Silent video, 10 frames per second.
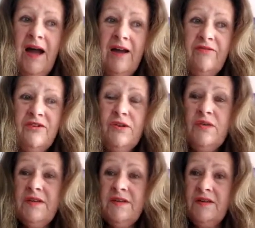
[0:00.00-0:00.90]
I've
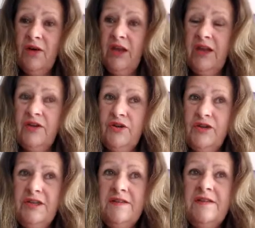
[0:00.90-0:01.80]
tuned into your
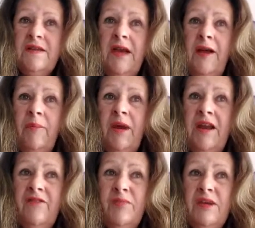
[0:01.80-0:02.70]
energies and
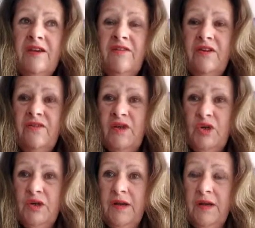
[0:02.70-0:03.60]
I've been given a
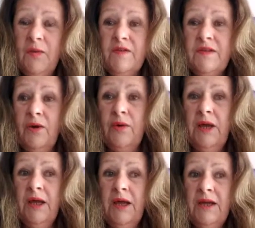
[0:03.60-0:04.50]
vision and also
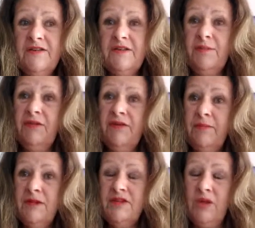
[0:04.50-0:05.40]
a snippet
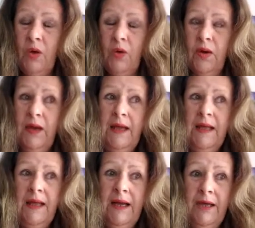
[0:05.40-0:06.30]
from a song.
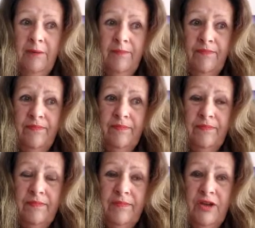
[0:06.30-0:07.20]

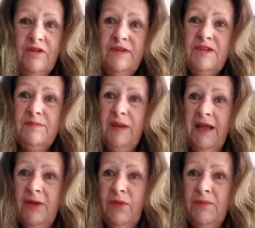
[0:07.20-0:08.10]
The universe is
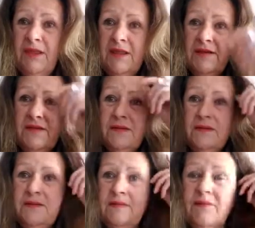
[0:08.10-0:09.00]
playing with me
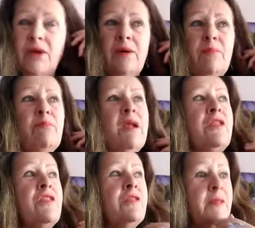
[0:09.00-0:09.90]
this
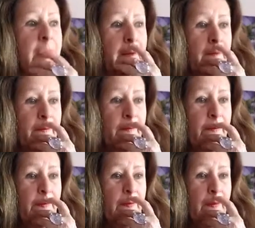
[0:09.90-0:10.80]
month
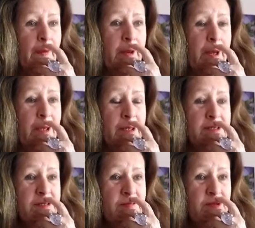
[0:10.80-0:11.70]
and
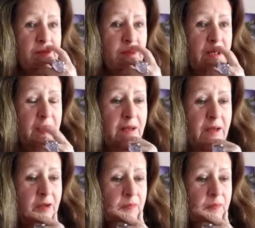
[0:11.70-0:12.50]
it seems to be